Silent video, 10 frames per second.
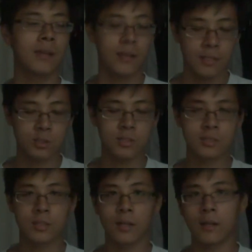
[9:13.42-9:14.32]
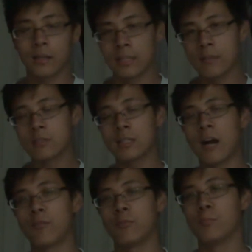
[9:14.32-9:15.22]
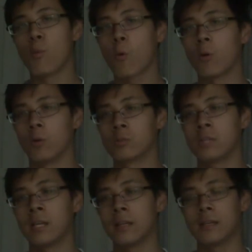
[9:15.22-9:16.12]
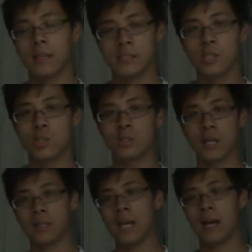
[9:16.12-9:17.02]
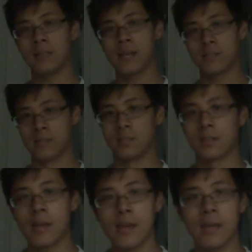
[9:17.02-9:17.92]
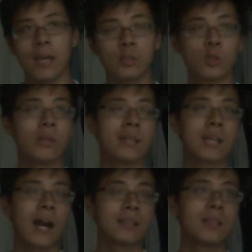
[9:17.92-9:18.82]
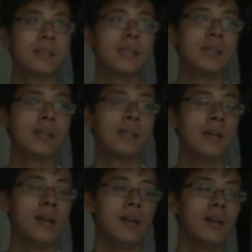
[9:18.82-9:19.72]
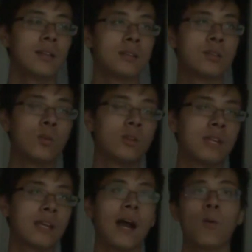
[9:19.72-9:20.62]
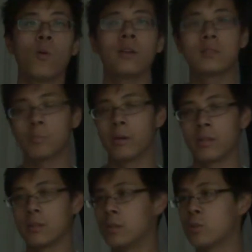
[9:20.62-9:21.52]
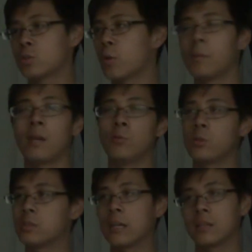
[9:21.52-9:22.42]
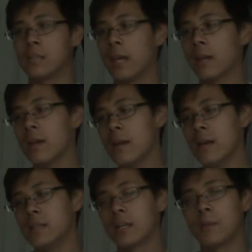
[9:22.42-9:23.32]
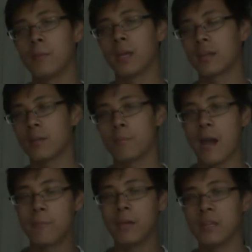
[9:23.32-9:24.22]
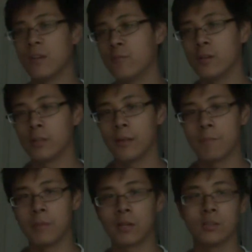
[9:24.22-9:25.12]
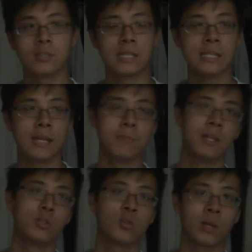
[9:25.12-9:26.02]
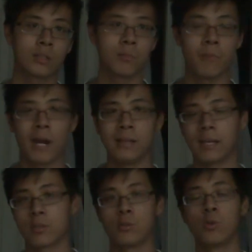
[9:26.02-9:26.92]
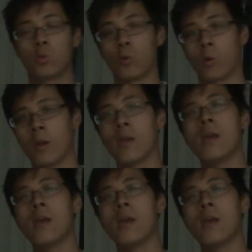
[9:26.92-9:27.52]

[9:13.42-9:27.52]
it just gives a lot of morals, and it teaches a lot of lessons. And so that's kind of the the thing I want, but there's so many routes they could take. They can make Batman the villain because he had been tricked by Lex Luthor